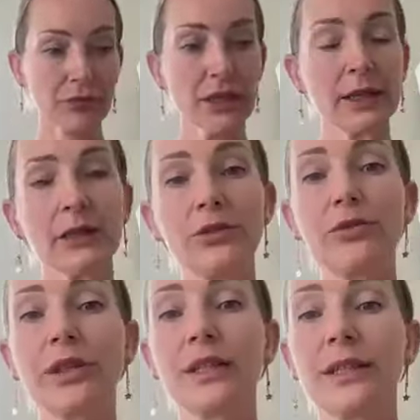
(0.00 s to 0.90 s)
And
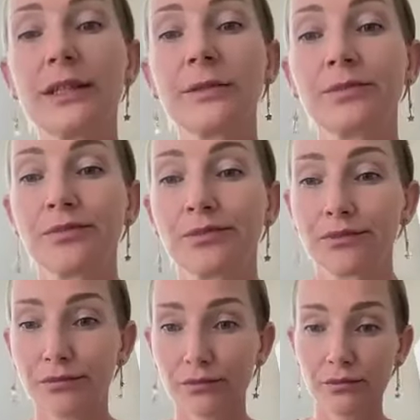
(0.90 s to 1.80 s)
during this
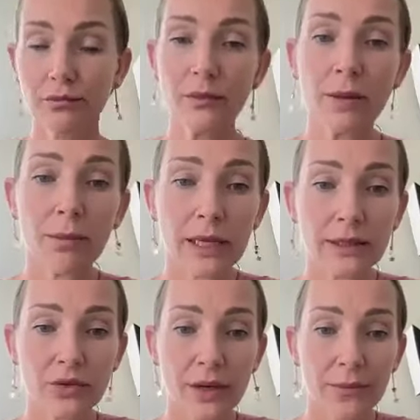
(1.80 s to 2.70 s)

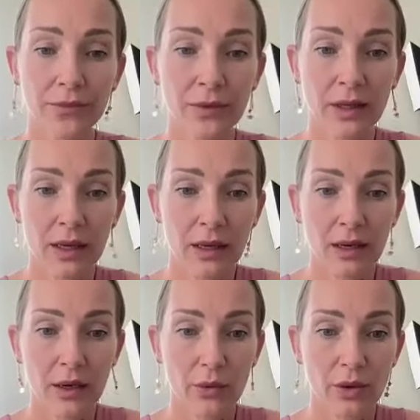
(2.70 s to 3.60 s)
mantra,
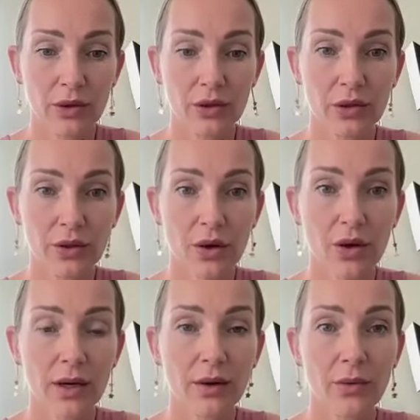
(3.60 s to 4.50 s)
I will not
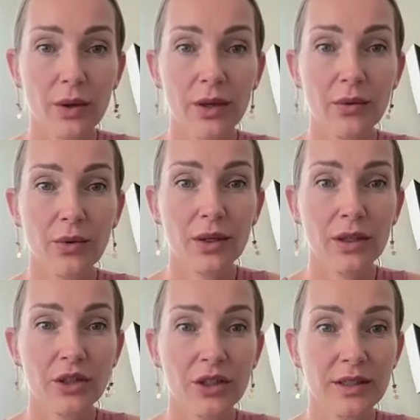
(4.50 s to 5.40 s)
talk, we
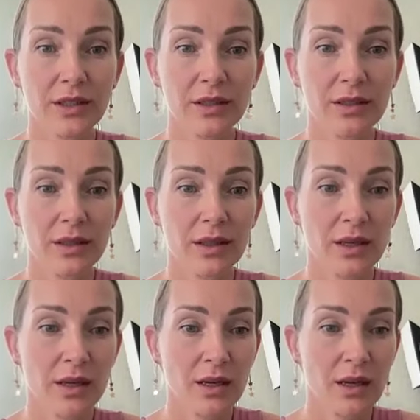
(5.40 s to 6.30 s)
will just
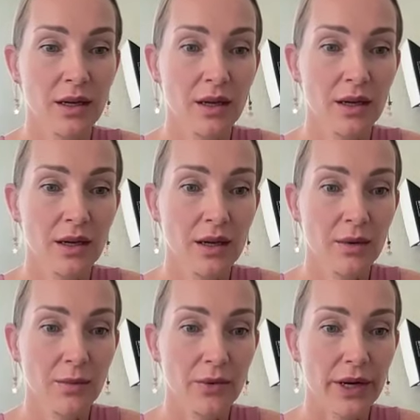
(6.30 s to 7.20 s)

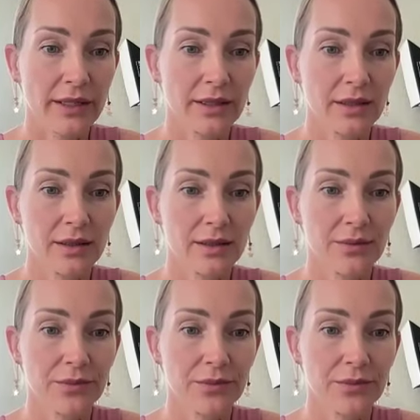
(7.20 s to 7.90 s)
practice.